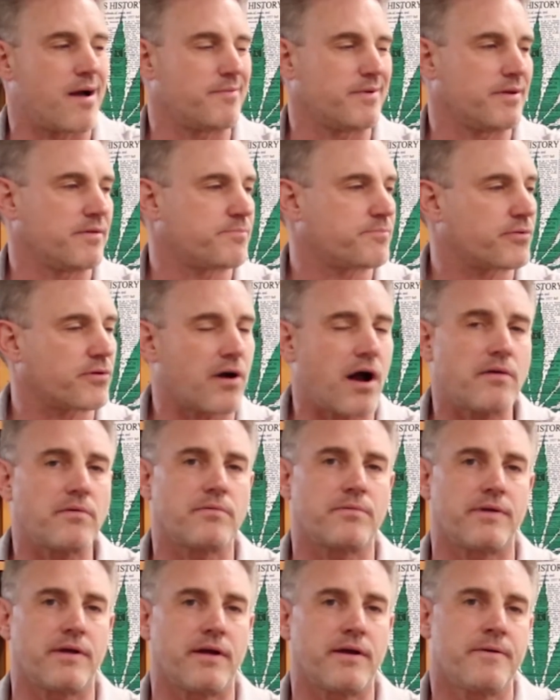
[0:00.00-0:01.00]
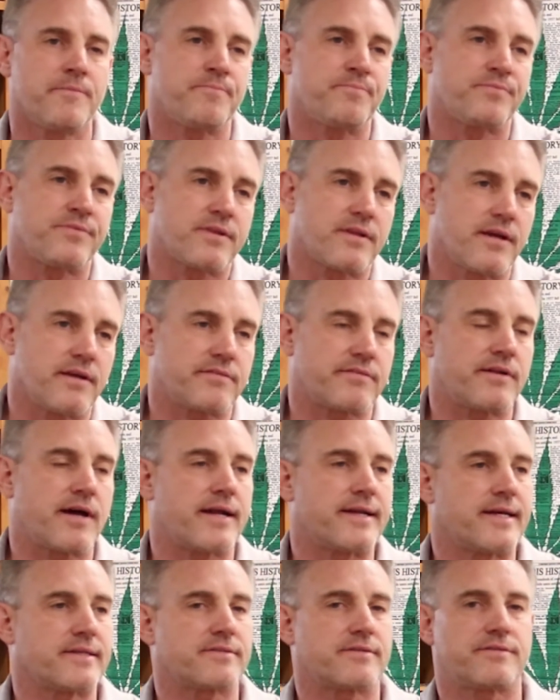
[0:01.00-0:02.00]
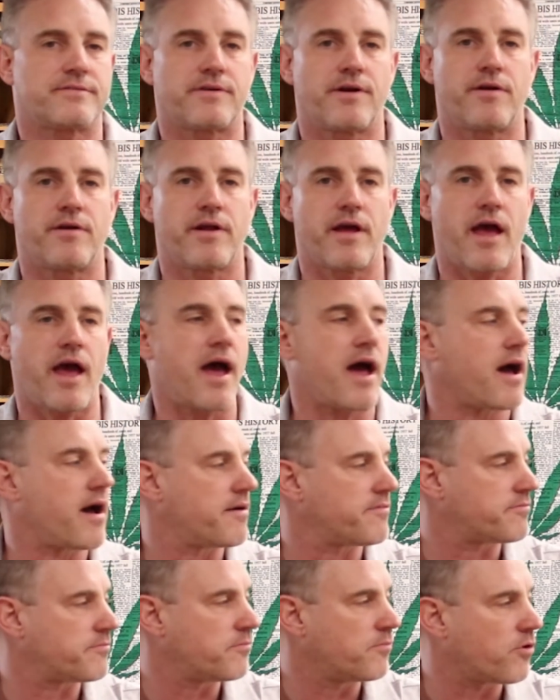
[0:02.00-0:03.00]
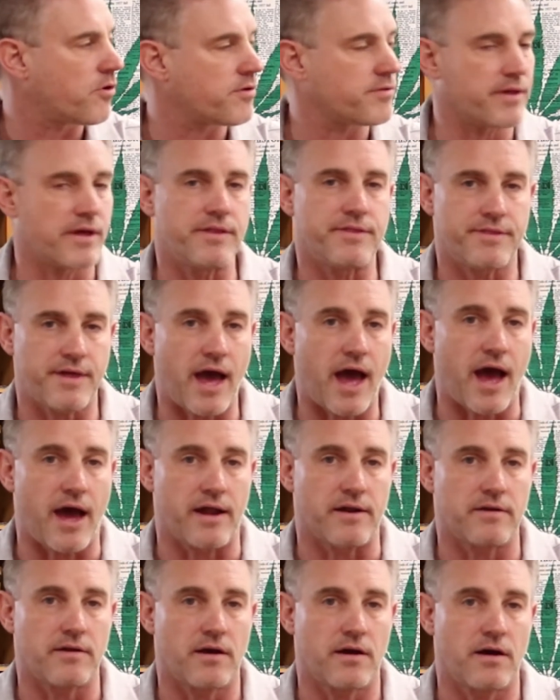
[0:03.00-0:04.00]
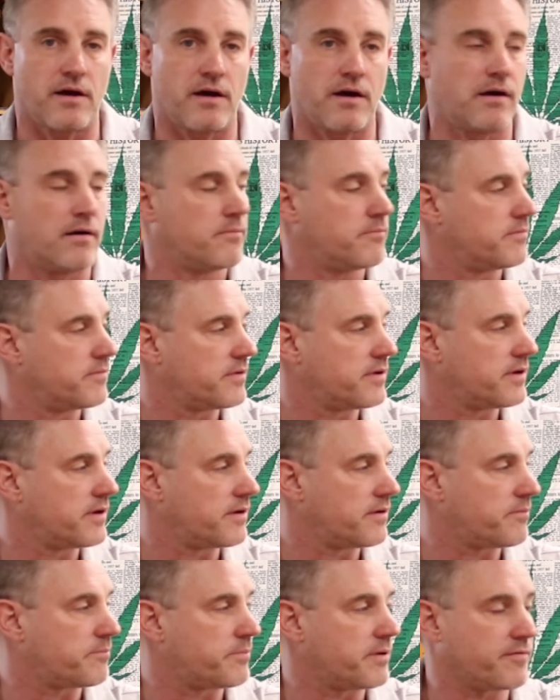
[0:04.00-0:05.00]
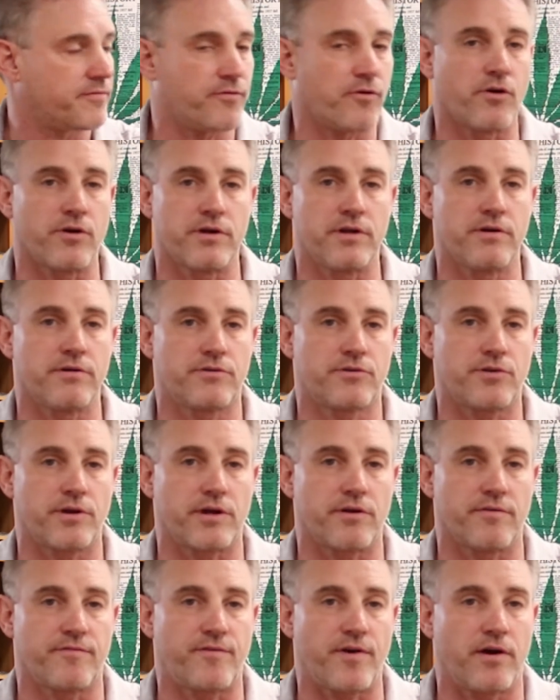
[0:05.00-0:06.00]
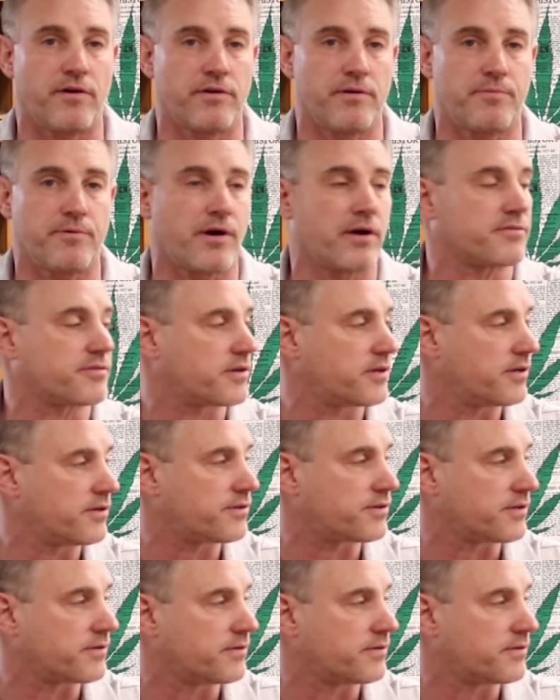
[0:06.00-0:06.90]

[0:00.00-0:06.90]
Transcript: mean, probably it's not necessary to have more than that before you trigger felony prosecution.